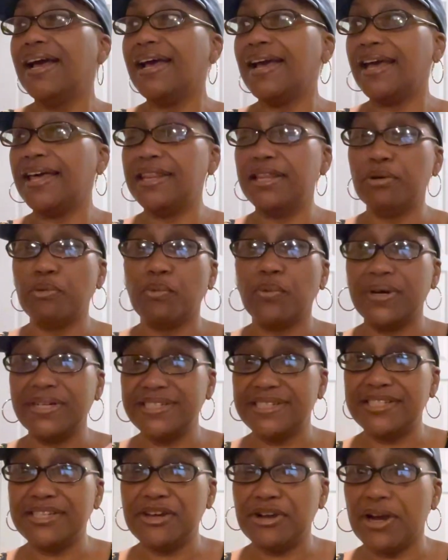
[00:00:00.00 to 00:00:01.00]
And then
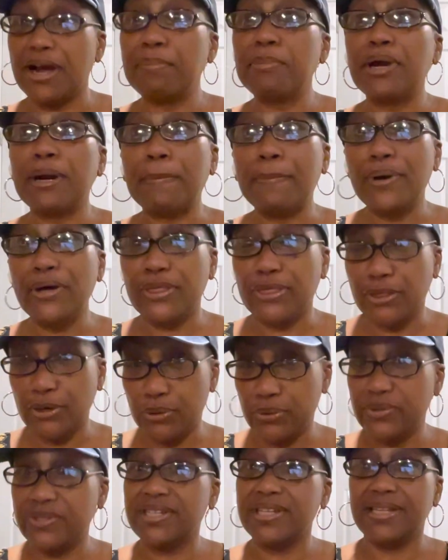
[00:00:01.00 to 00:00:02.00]
I'm gonna put
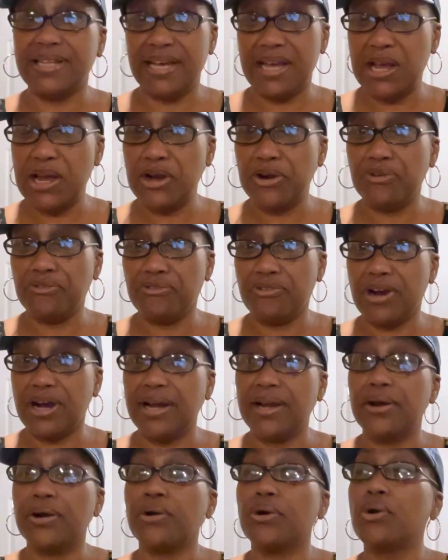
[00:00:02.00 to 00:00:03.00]
those in the air
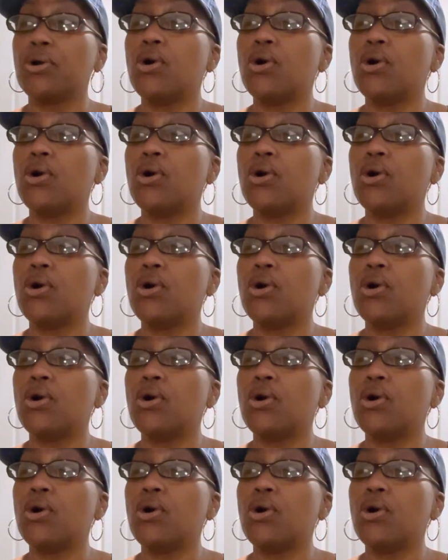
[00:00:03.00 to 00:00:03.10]
fryer.